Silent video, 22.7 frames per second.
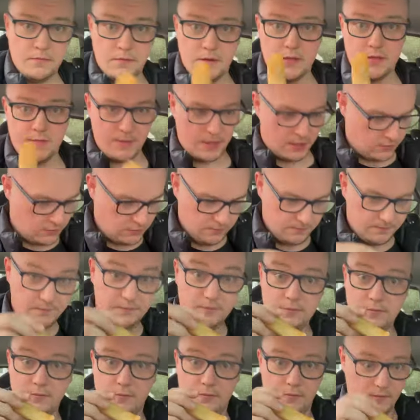Spring roll.
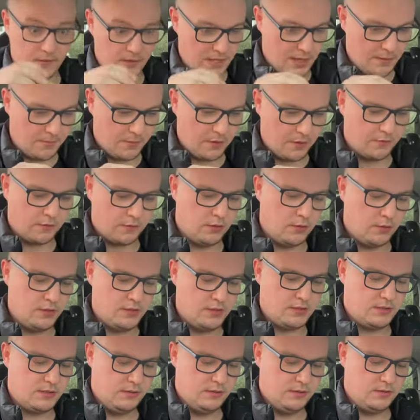Dip, of
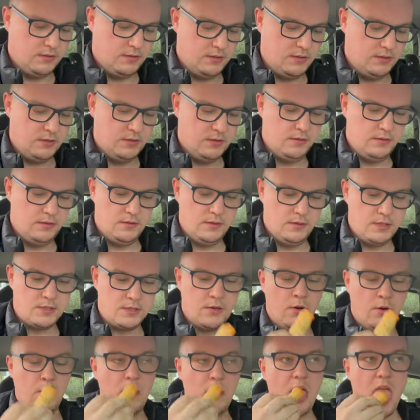course. Let's
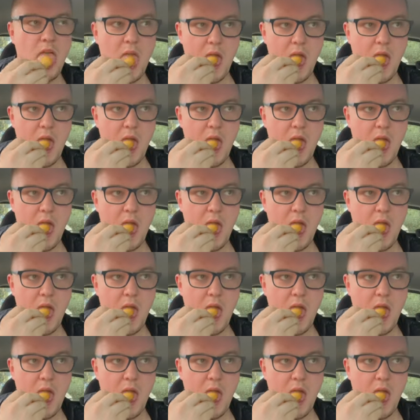go.